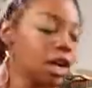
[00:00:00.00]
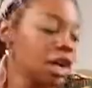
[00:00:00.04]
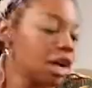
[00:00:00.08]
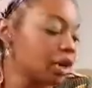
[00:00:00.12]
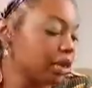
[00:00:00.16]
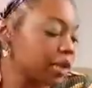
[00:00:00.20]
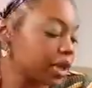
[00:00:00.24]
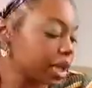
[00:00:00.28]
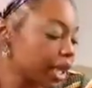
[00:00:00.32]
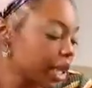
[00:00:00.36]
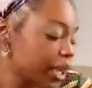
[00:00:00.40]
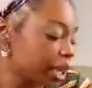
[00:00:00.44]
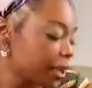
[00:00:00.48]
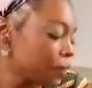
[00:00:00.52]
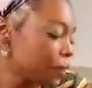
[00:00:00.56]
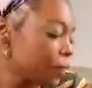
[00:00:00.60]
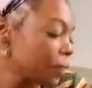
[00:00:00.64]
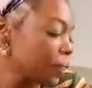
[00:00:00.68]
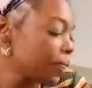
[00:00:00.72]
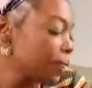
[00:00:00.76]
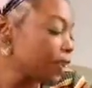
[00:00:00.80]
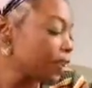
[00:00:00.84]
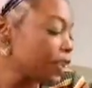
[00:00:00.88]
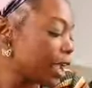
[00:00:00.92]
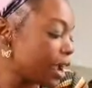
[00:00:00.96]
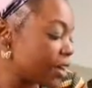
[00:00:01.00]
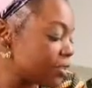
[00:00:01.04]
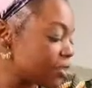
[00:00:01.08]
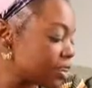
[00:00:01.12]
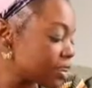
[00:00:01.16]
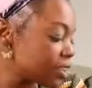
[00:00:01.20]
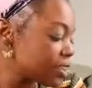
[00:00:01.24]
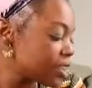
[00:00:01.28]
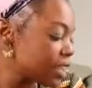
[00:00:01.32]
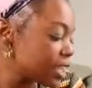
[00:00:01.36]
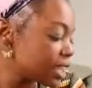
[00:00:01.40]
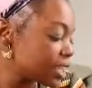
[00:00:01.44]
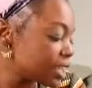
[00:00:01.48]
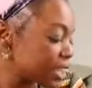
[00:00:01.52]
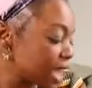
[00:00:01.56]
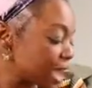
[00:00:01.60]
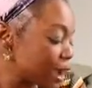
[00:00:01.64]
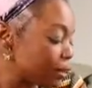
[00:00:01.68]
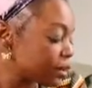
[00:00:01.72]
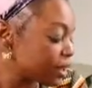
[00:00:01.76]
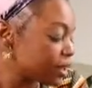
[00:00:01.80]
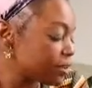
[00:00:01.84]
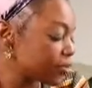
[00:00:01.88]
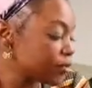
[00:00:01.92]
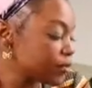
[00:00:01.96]
Okay, everything is
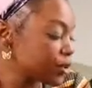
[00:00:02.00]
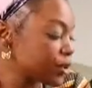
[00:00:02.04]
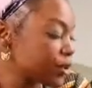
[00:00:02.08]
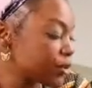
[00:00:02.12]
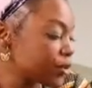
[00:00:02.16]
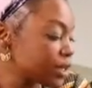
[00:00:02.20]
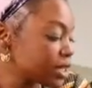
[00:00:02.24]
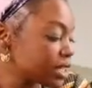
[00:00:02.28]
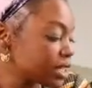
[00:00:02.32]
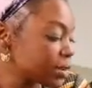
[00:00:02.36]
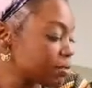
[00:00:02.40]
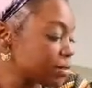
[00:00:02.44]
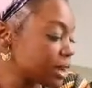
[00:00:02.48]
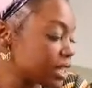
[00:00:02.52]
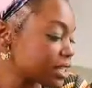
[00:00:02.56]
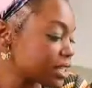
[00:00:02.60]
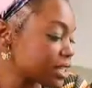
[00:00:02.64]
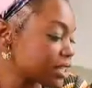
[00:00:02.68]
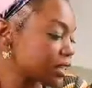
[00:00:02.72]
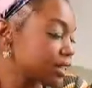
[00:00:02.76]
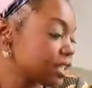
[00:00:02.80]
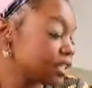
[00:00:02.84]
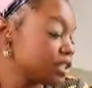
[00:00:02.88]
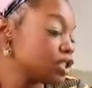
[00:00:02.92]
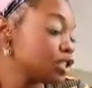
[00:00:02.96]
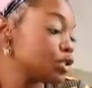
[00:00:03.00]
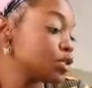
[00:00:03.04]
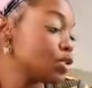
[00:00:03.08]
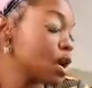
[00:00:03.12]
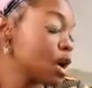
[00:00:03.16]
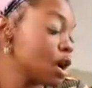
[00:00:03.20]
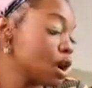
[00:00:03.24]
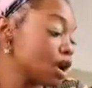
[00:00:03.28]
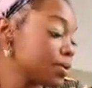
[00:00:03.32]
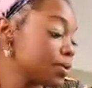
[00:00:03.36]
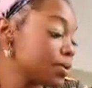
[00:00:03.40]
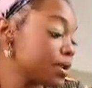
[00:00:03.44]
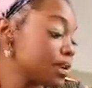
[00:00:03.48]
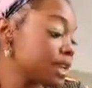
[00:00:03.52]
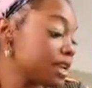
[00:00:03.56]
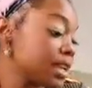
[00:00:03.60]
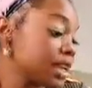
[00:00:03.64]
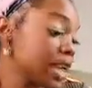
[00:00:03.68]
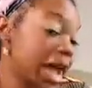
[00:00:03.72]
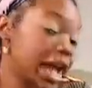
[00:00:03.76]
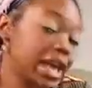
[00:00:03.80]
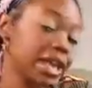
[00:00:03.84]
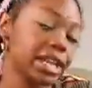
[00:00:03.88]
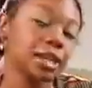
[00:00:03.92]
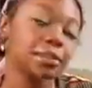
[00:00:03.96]
happening for a reason, masculines. You are being
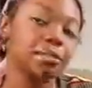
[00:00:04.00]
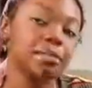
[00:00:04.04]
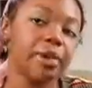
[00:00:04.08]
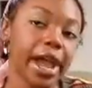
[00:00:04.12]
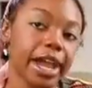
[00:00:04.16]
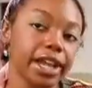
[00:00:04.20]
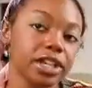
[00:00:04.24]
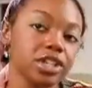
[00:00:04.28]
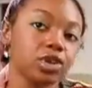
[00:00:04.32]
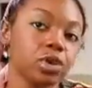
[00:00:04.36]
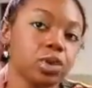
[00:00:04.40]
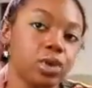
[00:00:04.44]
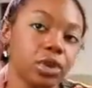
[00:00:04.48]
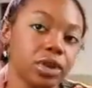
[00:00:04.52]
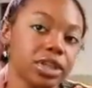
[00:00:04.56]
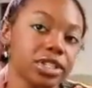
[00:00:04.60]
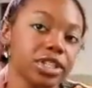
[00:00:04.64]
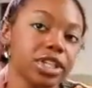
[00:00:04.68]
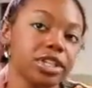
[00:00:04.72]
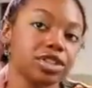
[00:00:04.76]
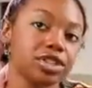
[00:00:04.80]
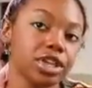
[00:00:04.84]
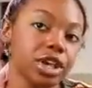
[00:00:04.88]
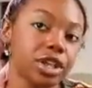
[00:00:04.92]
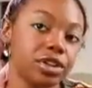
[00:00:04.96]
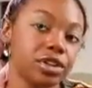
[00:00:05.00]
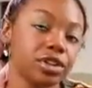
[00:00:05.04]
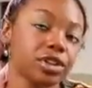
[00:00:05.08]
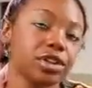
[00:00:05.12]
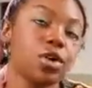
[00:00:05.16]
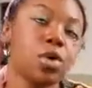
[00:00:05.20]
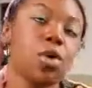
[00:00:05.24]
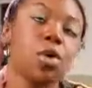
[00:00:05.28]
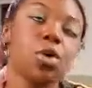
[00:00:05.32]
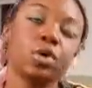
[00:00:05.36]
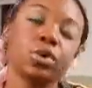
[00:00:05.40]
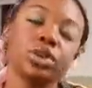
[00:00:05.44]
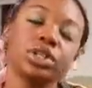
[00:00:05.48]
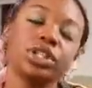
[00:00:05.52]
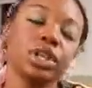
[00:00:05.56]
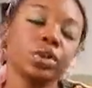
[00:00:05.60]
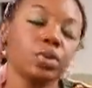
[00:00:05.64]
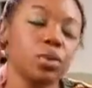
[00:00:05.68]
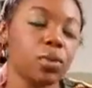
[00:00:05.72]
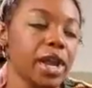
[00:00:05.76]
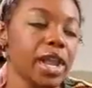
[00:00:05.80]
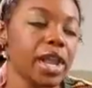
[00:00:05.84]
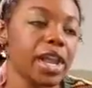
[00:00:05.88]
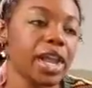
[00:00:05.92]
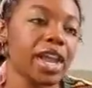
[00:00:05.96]
guided back towards each other. The only
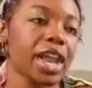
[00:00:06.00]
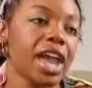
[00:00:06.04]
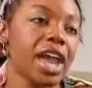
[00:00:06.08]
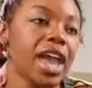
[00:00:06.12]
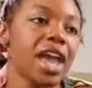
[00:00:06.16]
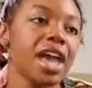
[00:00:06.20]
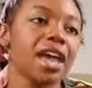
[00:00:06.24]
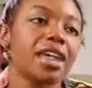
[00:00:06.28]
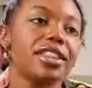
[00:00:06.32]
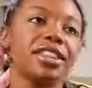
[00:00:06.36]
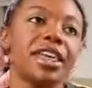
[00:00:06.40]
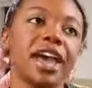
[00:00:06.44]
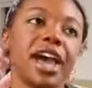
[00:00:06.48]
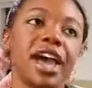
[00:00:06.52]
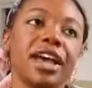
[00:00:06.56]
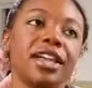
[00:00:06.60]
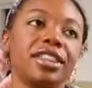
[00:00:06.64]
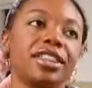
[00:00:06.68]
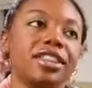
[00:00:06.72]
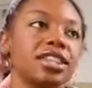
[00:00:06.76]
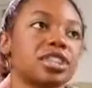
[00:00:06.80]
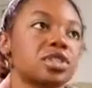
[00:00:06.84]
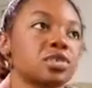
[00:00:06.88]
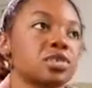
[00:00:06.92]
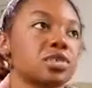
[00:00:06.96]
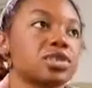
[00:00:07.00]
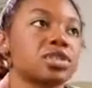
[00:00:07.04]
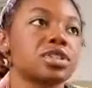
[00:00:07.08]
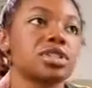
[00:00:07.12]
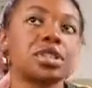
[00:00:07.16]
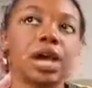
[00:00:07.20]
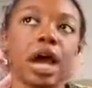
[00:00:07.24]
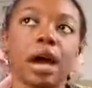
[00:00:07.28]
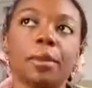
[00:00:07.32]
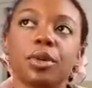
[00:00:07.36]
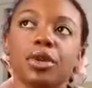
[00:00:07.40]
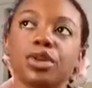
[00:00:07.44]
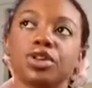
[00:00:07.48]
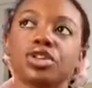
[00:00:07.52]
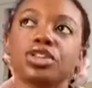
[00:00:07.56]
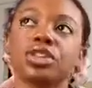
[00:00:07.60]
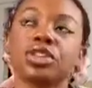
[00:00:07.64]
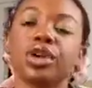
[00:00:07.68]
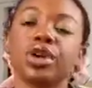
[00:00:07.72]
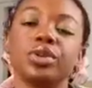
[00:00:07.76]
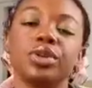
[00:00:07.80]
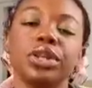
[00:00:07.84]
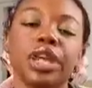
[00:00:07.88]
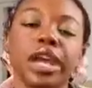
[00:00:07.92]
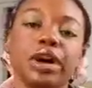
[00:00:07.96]
way that this will stop or
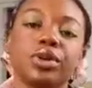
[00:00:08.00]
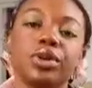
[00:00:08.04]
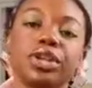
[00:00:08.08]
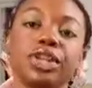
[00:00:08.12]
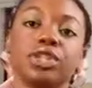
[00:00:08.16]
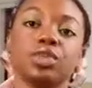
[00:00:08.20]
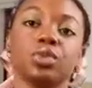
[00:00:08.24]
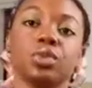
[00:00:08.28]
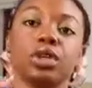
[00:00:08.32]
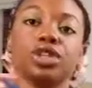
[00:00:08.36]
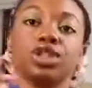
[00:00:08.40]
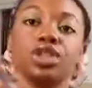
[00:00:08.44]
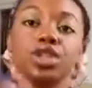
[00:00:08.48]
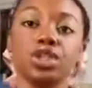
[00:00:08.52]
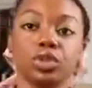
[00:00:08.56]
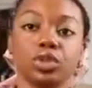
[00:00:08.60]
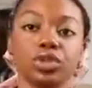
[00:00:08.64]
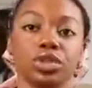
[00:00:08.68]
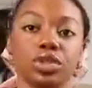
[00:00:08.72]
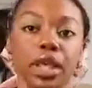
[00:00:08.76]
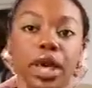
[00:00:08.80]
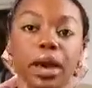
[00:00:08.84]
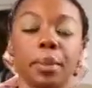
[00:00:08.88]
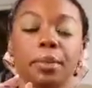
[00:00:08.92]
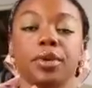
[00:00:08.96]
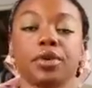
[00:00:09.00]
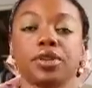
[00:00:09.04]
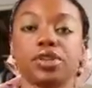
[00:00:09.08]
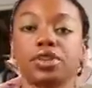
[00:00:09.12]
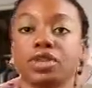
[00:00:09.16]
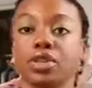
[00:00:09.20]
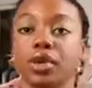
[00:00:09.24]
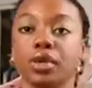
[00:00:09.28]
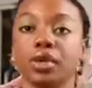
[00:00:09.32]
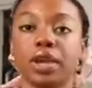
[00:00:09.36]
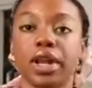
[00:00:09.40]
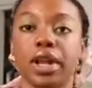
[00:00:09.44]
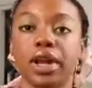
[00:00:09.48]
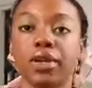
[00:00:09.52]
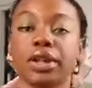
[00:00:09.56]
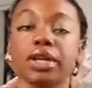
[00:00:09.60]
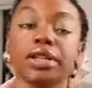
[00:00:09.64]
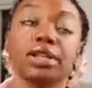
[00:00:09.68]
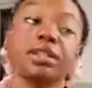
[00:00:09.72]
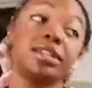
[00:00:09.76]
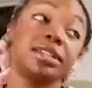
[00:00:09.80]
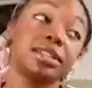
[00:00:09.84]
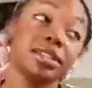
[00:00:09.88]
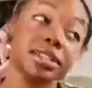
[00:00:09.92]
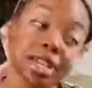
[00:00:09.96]
slow down is when you stop or slow down.
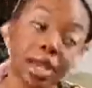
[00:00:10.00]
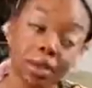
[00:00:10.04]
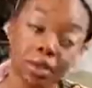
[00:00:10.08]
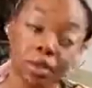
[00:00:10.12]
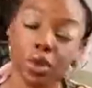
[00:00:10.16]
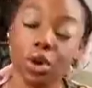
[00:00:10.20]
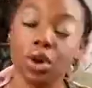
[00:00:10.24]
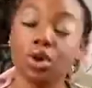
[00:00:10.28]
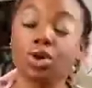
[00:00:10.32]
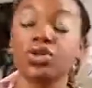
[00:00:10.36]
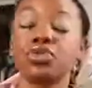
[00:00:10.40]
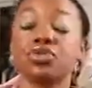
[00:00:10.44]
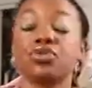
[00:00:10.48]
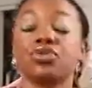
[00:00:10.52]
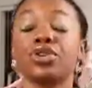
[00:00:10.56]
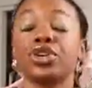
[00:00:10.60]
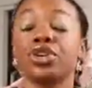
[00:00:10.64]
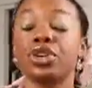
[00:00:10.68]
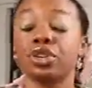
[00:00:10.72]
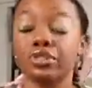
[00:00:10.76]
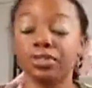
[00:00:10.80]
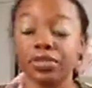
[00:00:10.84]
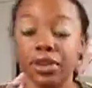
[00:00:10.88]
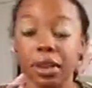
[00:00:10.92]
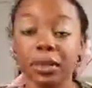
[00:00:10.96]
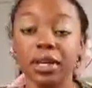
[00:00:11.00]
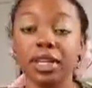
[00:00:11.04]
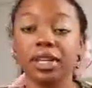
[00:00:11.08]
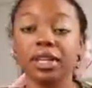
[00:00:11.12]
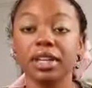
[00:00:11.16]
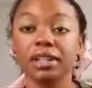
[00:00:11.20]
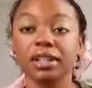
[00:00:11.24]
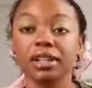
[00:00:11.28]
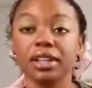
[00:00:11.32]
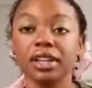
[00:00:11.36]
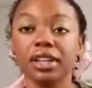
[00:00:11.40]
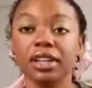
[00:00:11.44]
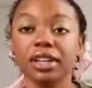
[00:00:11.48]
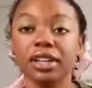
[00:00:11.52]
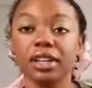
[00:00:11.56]
And the same goes for your feminine.